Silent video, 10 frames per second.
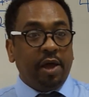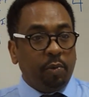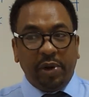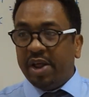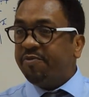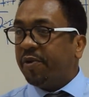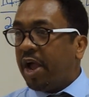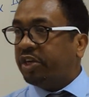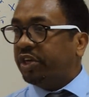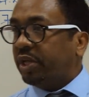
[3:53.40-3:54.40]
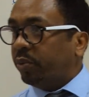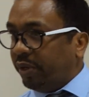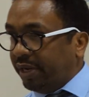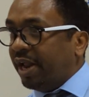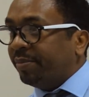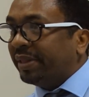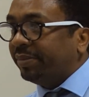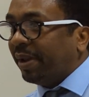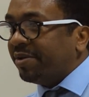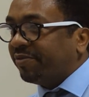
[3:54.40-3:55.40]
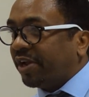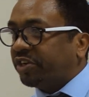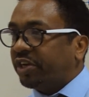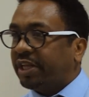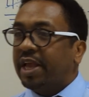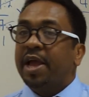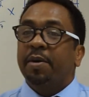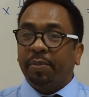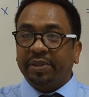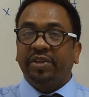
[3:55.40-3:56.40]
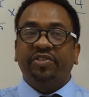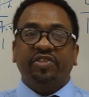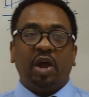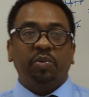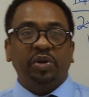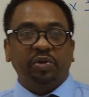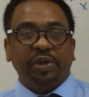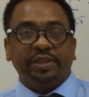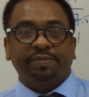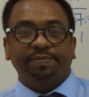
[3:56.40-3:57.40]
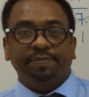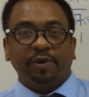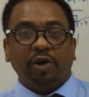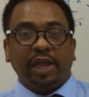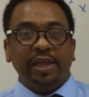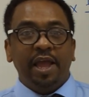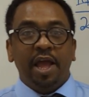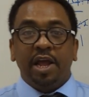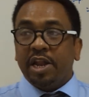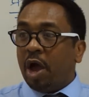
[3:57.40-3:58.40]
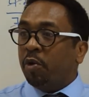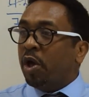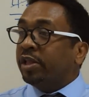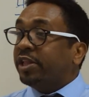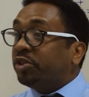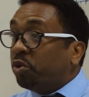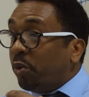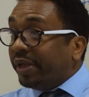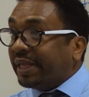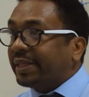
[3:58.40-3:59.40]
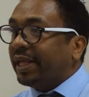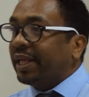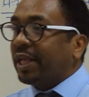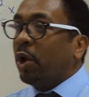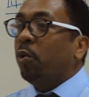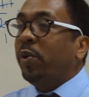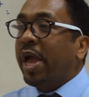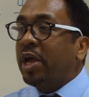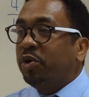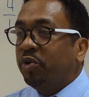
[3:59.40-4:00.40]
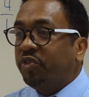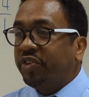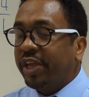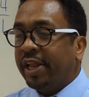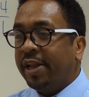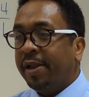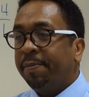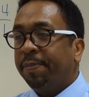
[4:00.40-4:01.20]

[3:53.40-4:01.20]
we done fractions, we done multiplying fractions, but this is how we do it. Okay? Now the twist is we are using